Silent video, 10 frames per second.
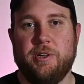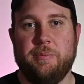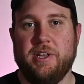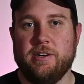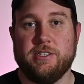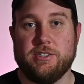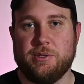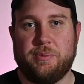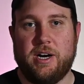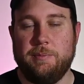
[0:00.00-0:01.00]
millimeter is
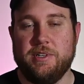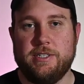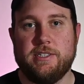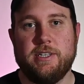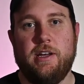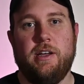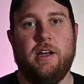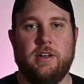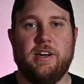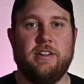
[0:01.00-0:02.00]
just a prime lens.
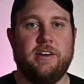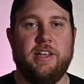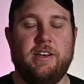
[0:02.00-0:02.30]
Another